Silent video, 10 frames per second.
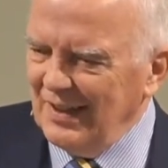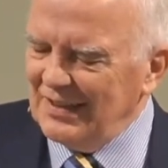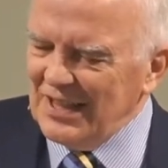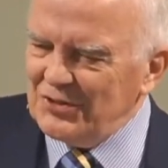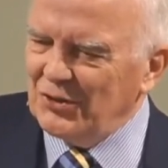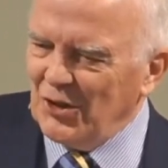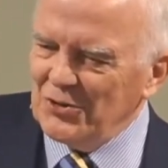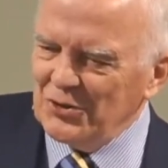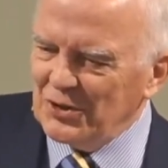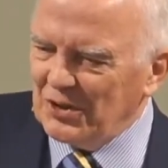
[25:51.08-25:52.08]
And later
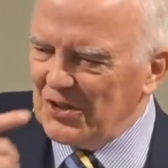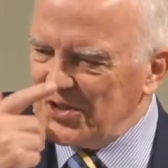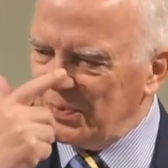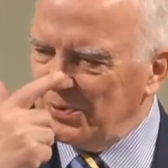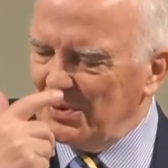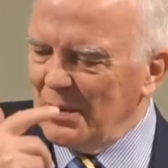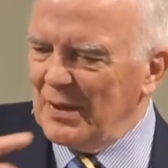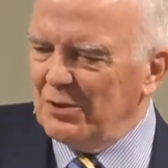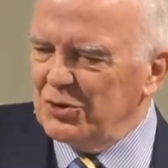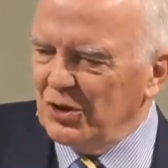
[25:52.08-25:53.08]
on in the gospel, you
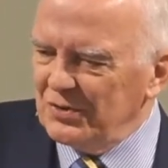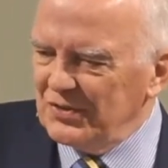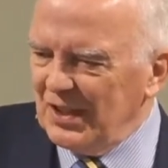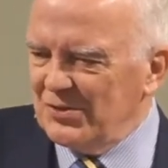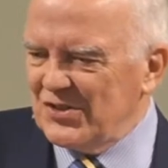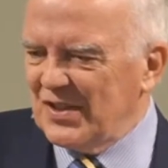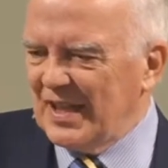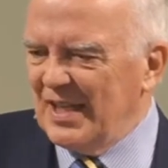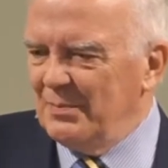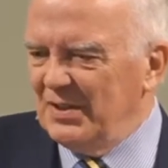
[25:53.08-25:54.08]
remember how John tells us
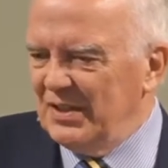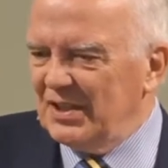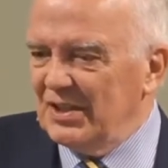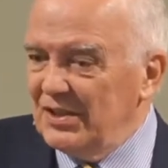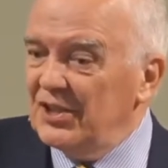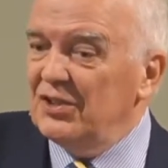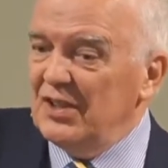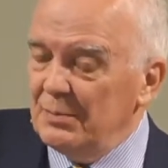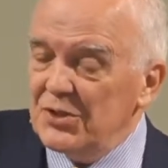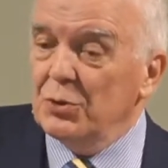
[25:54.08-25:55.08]
again about
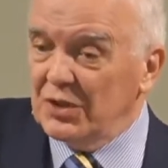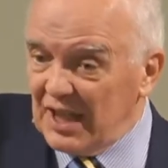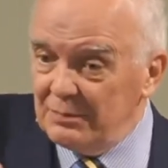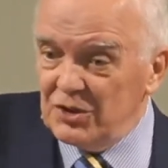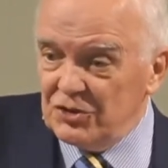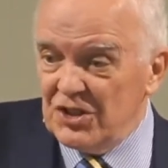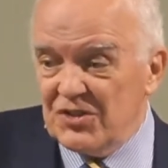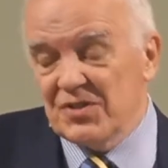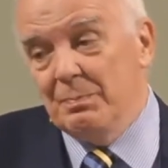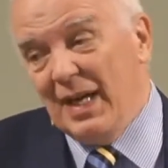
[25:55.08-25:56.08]
Nicodemus who came to
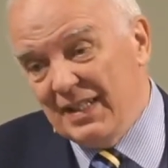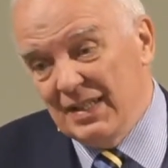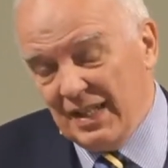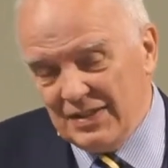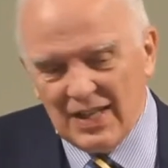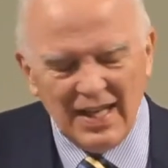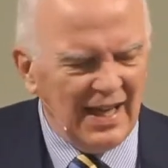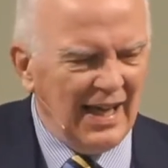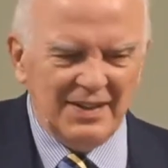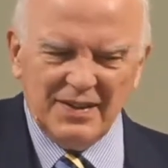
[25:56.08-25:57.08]
Jesus by night?
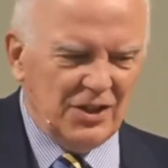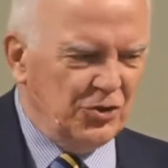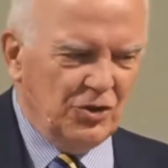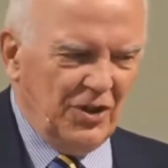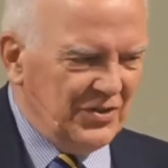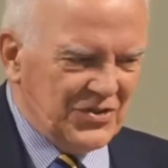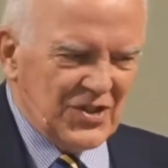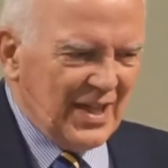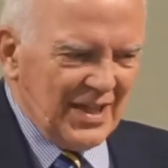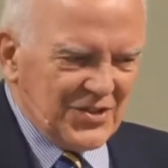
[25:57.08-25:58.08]
I think John is
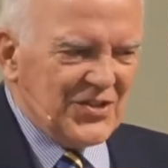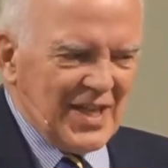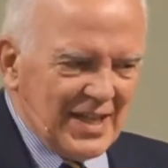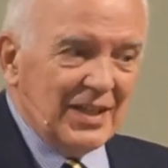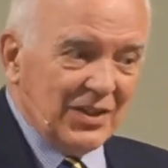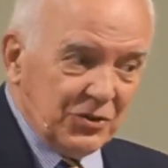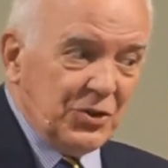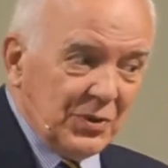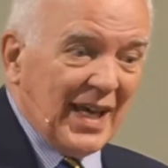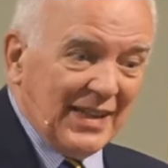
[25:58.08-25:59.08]
saying, do
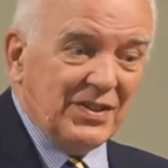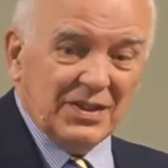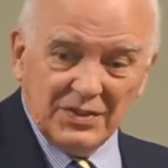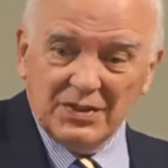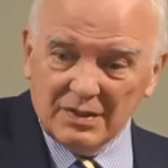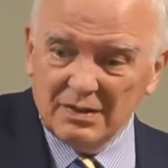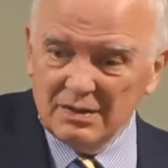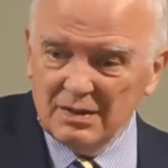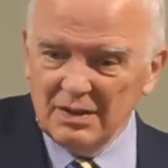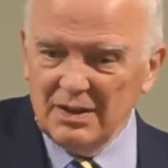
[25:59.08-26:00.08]
you get it?
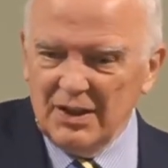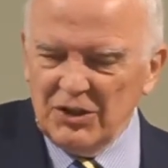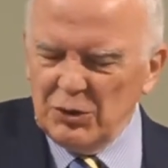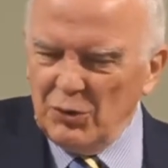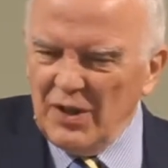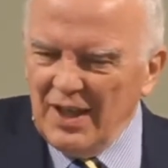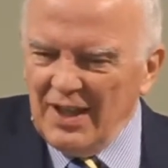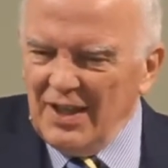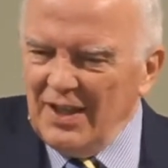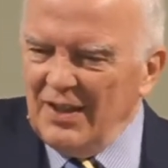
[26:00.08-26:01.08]
You know,
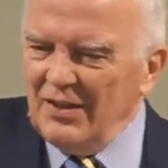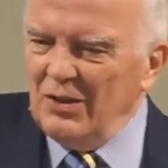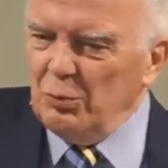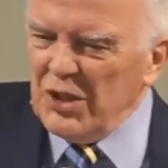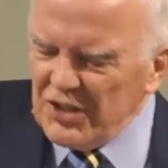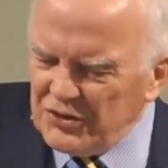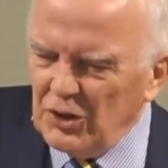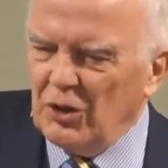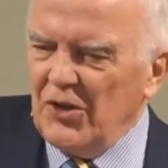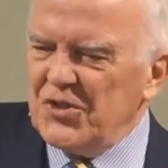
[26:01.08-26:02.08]
we read the
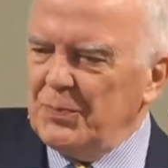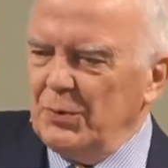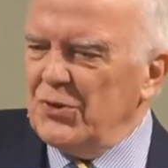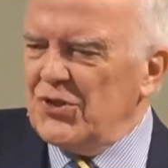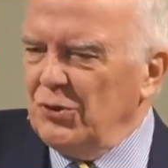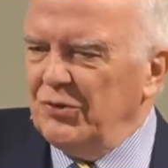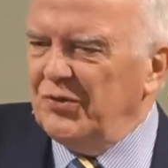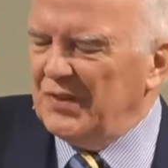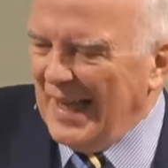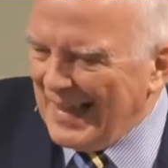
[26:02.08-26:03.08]
gospel so
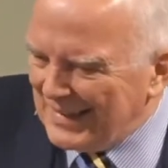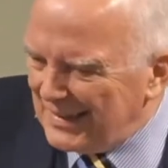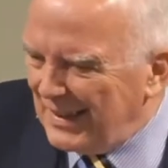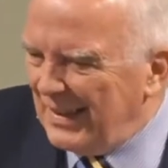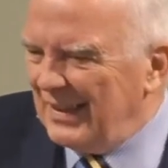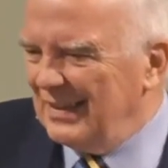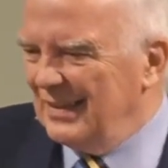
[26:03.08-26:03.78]
flatly.